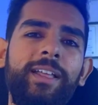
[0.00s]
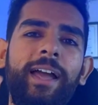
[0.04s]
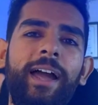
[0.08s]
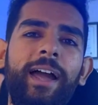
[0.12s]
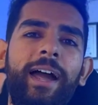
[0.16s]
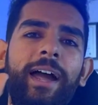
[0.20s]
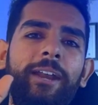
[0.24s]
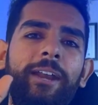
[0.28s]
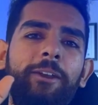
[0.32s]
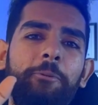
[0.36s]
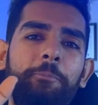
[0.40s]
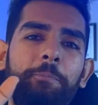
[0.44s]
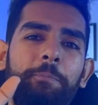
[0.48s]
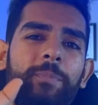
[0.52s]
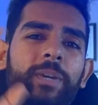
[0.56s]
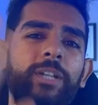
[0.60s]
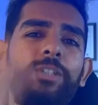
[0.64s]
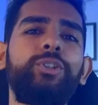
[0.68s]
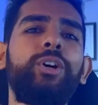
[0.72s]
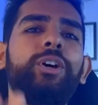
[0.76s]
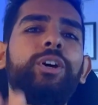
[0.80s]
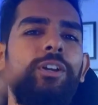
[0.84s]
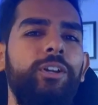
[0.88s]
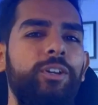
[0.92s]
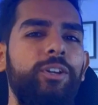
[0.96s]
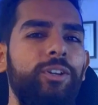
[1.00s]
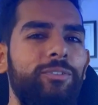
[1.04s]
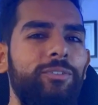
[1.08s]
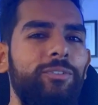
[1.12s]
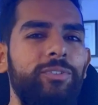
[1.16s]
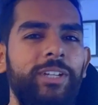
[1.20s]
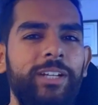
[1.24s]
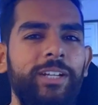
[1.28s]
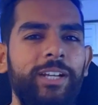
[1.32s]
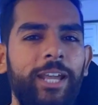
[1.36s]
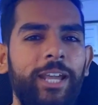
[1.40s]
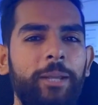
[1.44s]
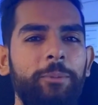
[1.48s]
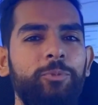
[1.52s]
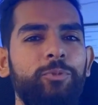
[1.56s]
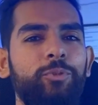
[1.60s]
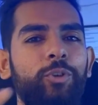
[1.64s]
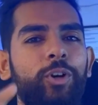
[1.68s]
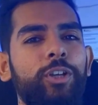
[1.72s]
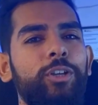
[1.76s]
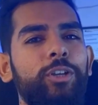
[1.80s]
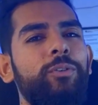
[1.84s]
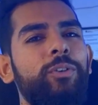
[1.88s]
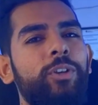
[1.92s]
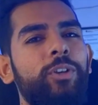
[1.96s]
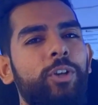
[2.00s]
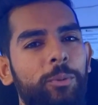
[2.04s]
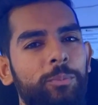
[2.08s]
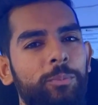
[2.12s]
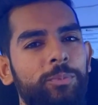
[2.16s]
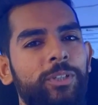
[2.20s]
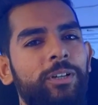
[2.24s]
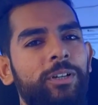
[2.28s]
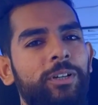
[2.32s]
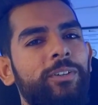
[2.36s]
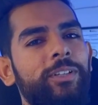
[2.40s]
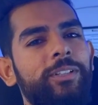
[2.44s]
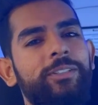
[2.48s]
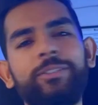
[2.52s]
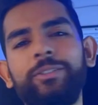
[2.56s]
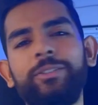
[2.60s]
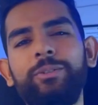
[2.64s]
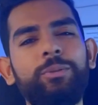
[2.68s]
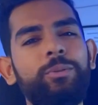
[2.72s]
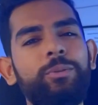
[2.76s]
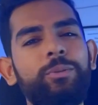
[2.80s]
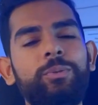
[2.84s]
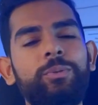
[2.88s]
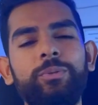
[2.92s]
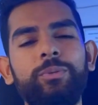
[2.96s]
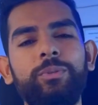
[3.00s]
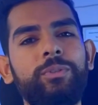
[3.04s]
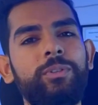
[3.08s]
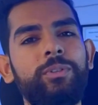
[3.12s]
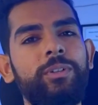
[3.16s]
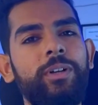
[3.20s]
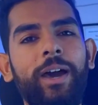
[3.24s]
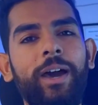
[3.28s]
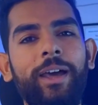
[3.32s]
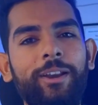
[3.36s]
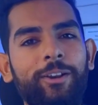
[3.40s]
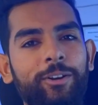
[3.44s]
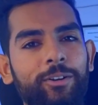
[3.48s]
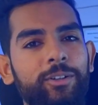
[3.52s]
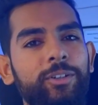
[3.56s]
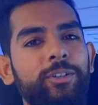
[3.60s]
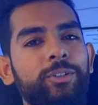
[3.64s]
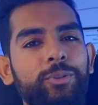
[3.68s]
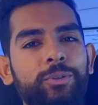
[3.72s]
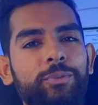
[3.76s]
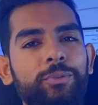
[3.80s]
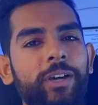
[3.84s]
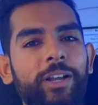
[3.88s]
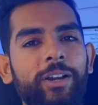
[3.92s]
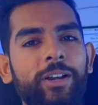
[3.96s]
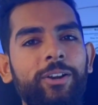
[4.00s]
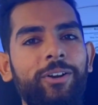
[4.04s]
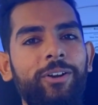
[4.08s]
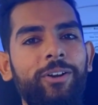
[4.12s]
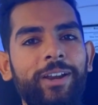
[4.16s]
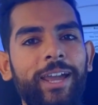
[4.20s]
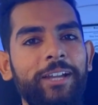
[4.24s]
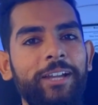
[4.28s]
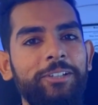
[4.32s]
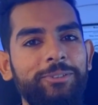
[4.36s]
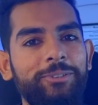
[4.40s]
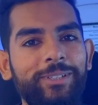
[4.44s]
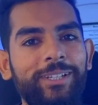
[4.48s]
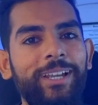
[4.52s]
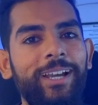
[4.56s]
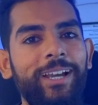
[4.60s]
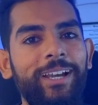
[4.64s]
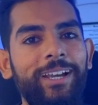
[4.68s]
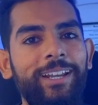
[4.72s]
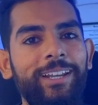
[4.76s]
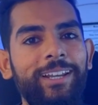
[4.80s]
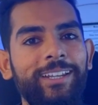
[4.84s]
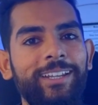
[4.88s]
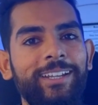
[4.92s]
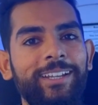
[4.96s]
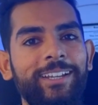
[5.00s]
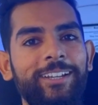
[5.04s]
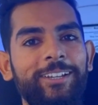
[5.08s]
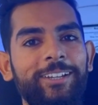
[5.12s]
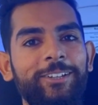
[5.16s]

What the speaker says: and majority of the times what you will observe is you were not actually hungry,